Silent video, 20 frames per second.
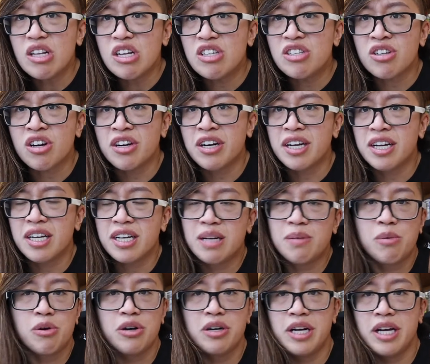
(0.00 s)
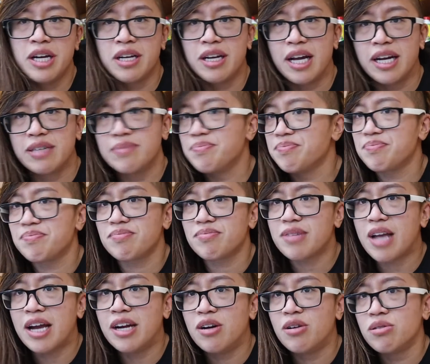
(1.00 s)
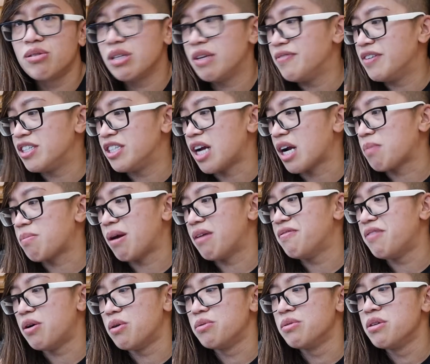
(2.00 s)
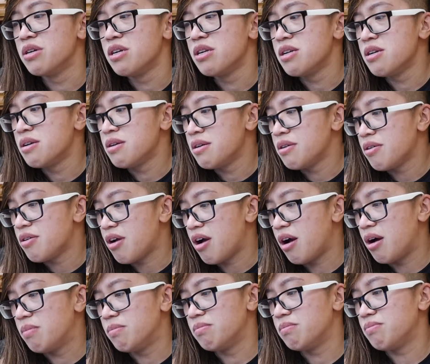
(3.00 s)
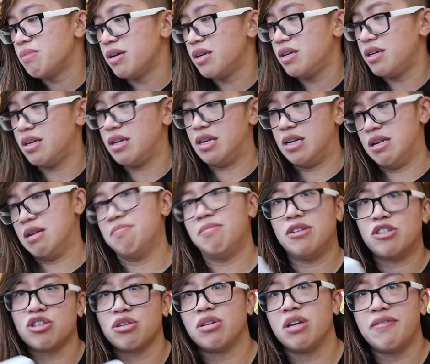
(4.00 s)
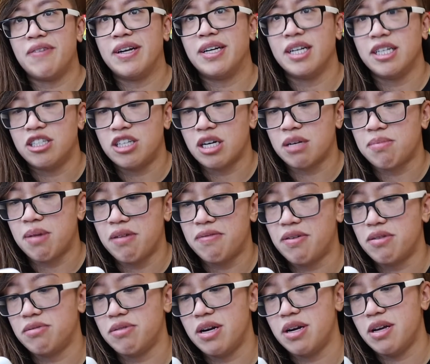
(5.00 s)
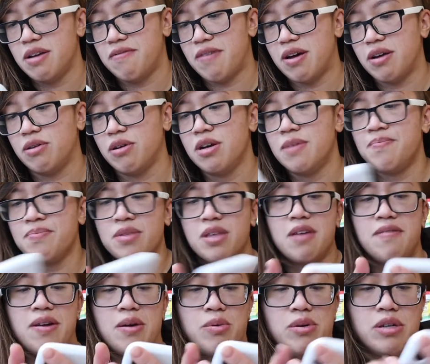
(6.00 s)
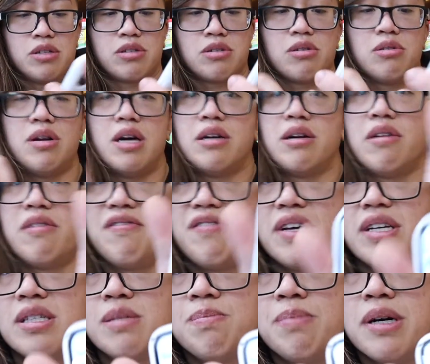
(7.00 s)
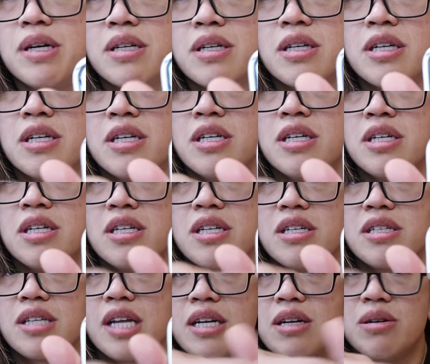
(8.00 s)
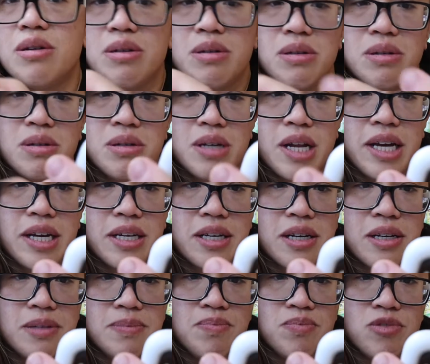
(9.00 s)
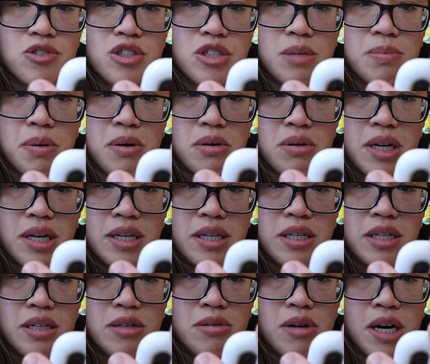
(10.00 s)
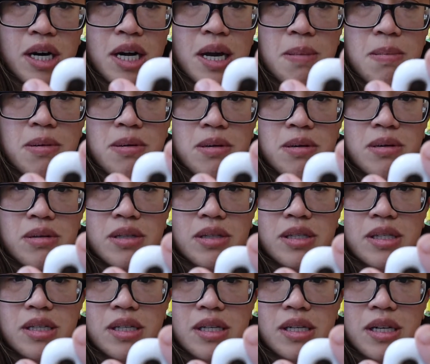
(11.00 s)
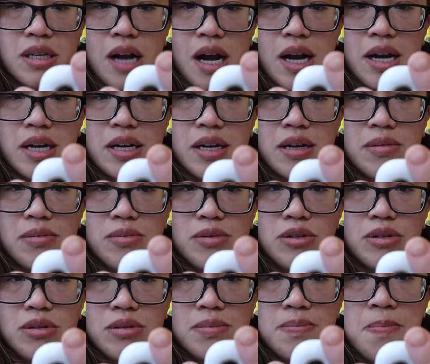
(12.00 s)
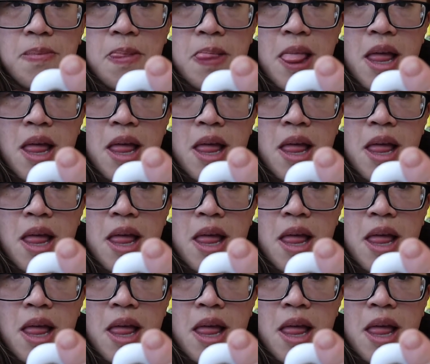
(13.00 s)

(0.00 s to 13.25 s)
Starting in the morning, like I don't even check my phone. But let me show you if I did check my phone, right? If I were to scroll down on Facebook, it's like, oh, like Chipotle new hype, oh, this guy in a room,